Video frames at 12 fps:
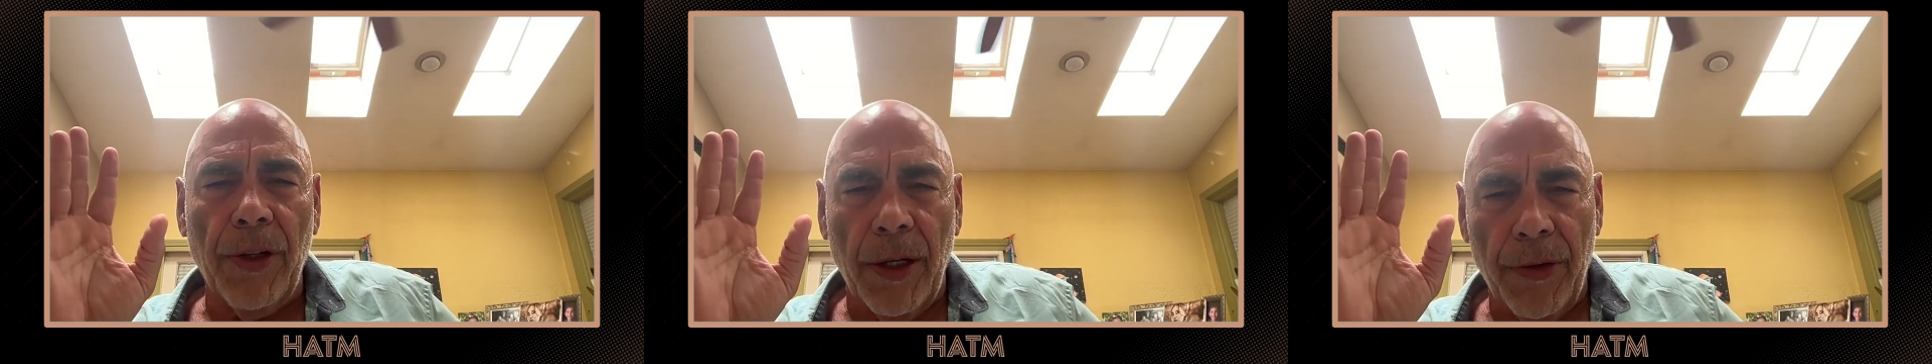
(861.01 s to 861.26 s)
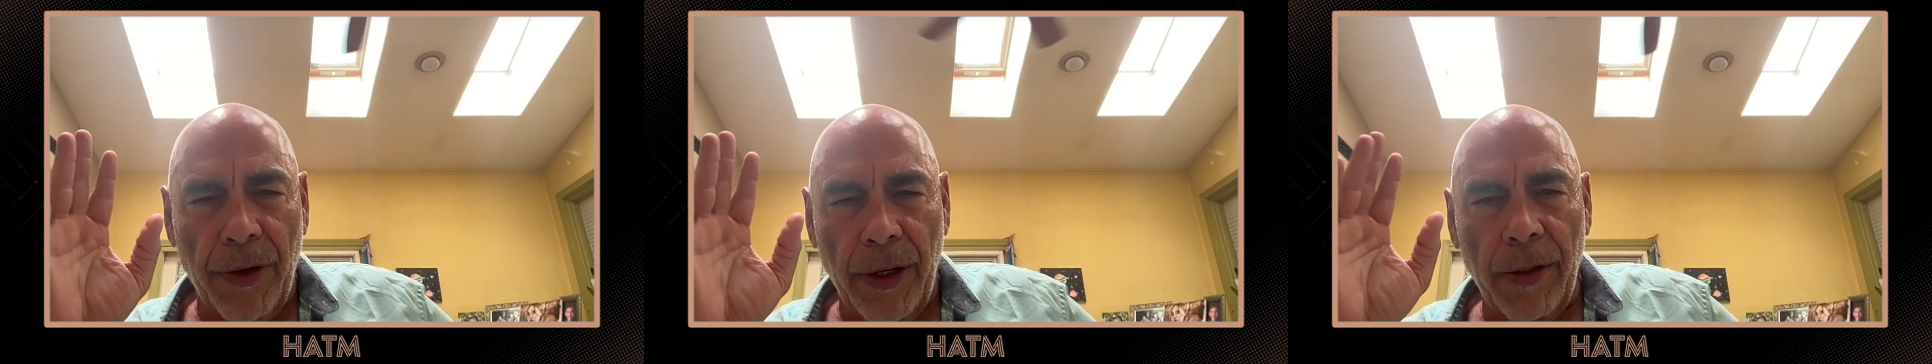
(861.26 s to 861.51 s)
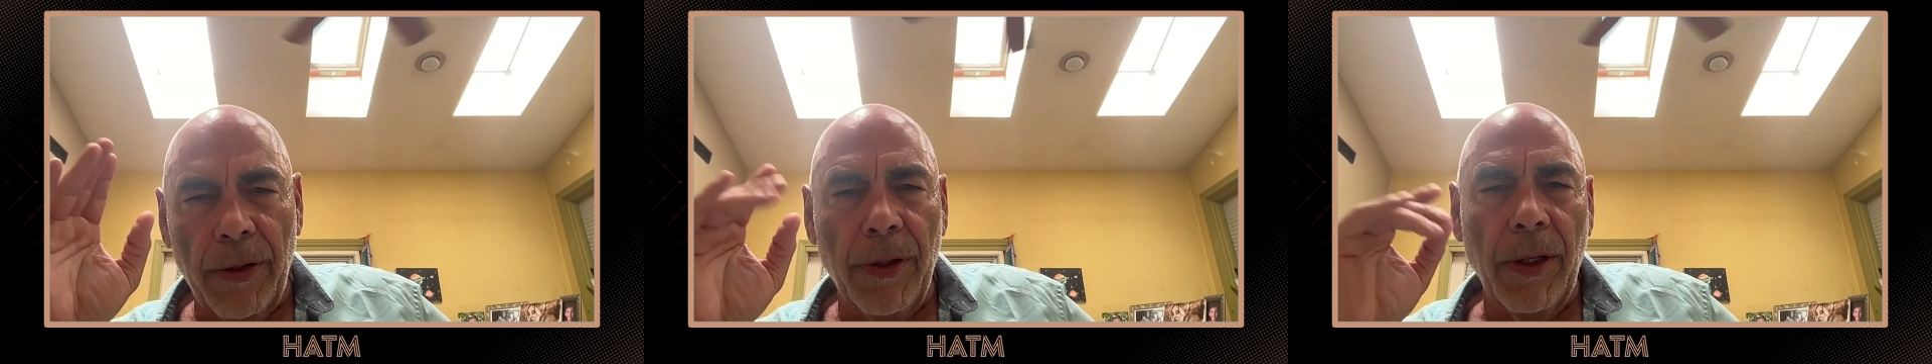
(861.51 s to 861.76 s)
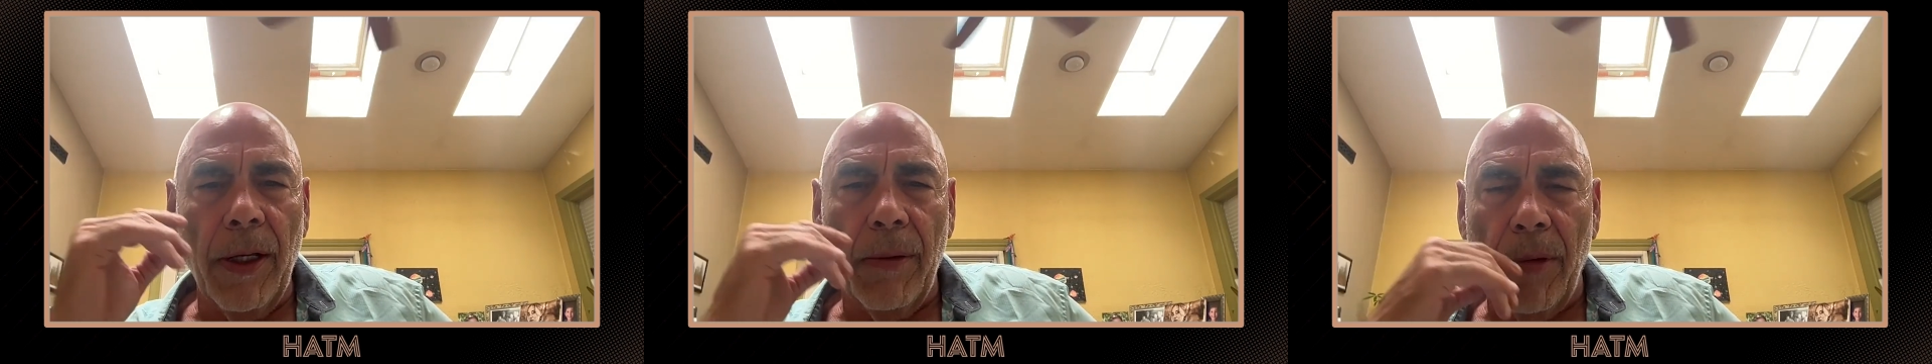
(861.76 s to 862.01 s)
country
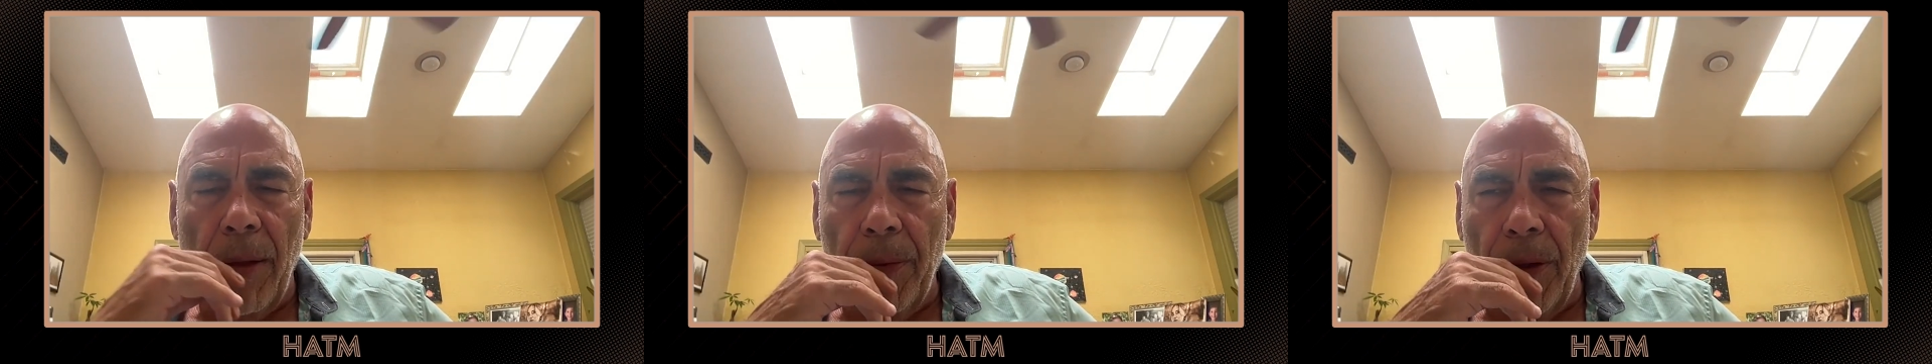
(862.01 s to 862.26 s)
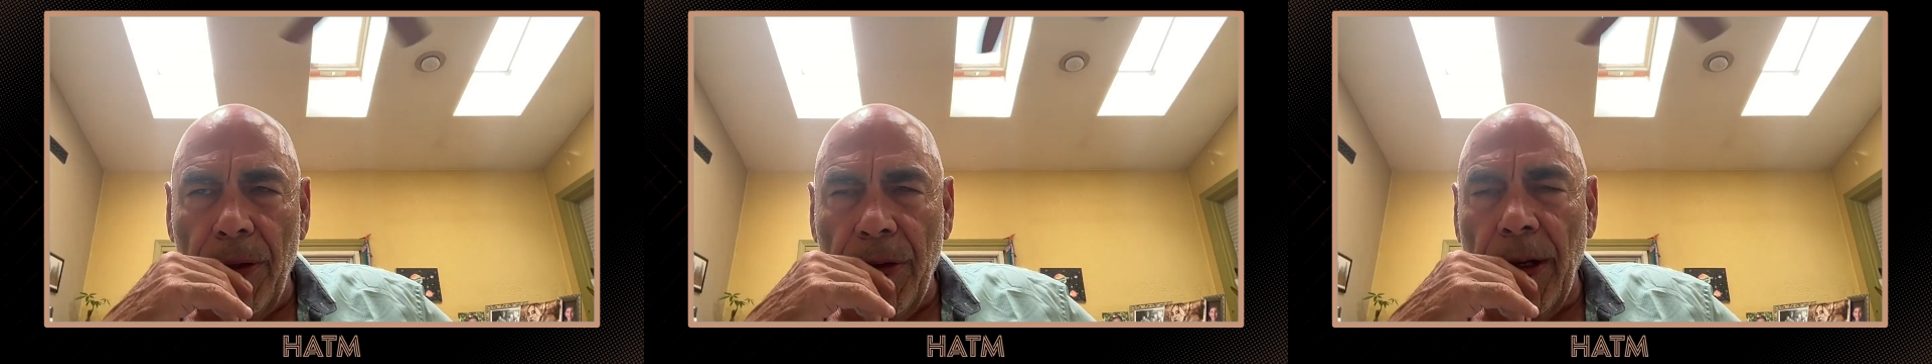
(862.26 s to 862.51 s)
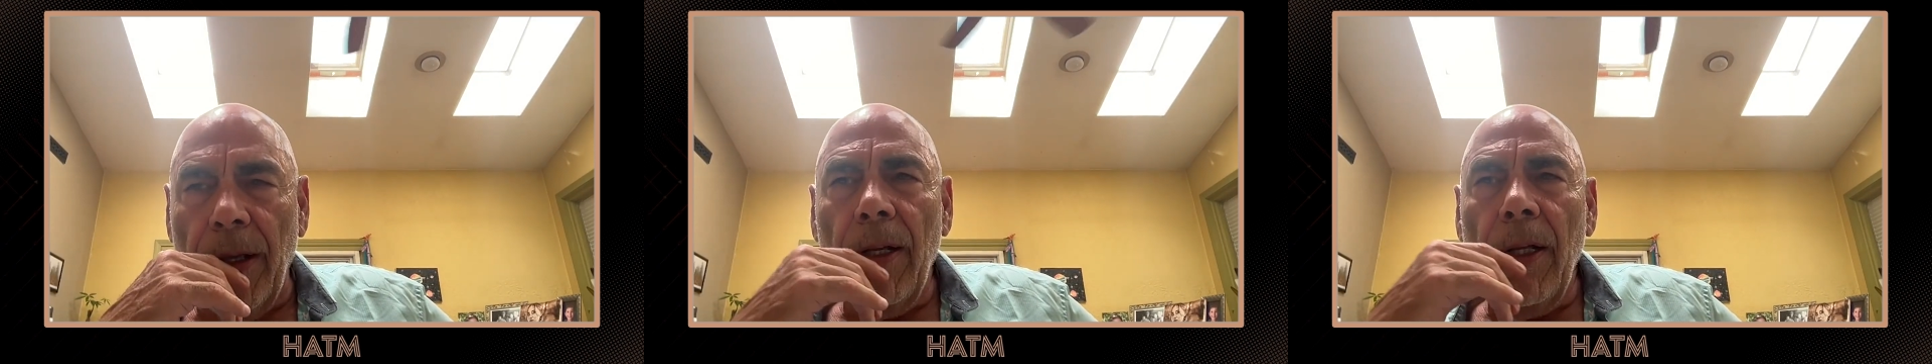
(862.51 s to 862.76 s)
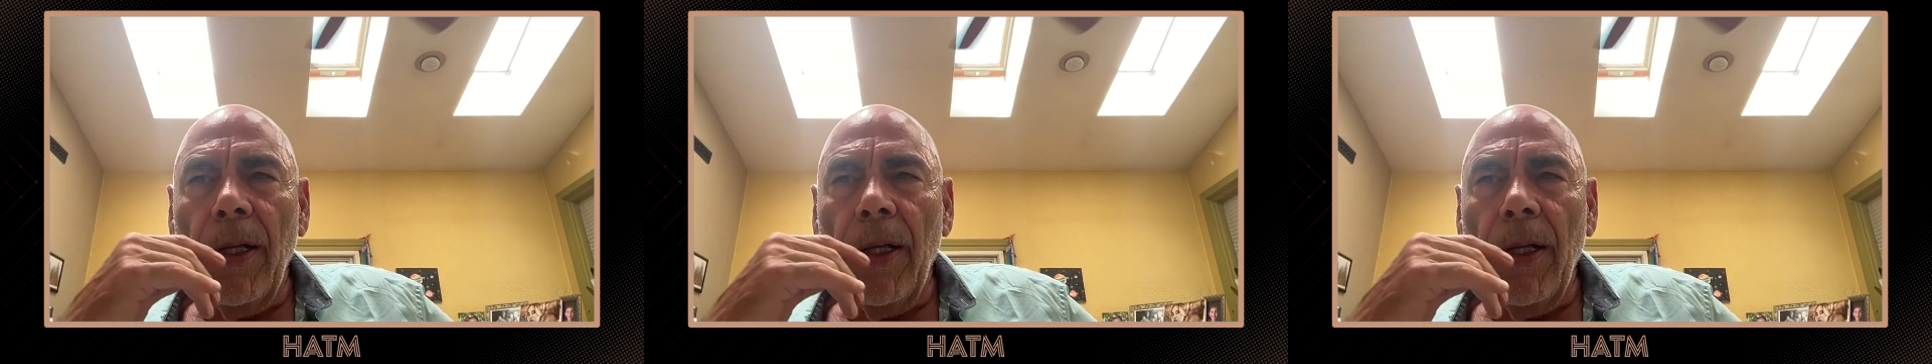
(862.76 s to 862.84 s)
in my poetry.